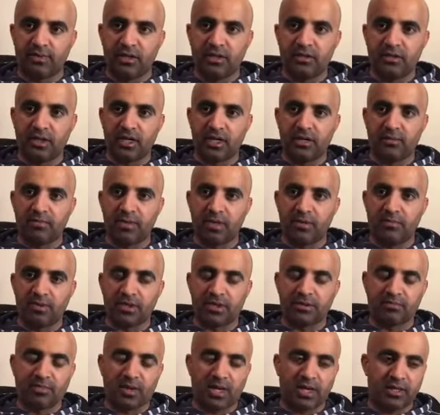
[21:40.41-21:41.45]

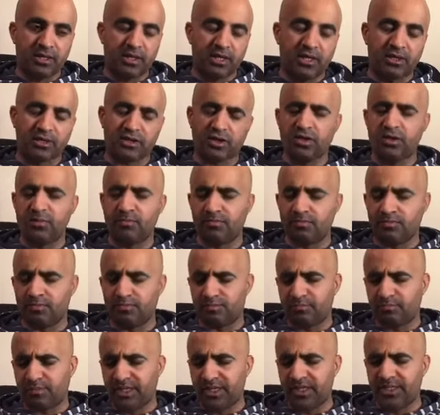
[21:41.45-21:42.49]

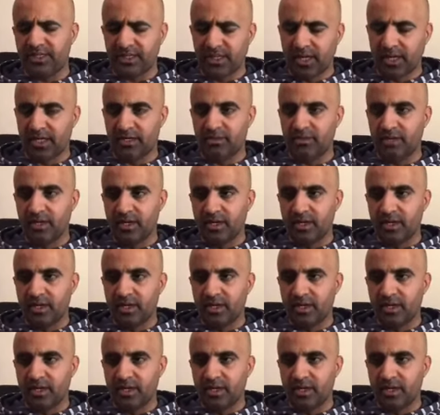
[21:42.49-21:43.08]
PTI,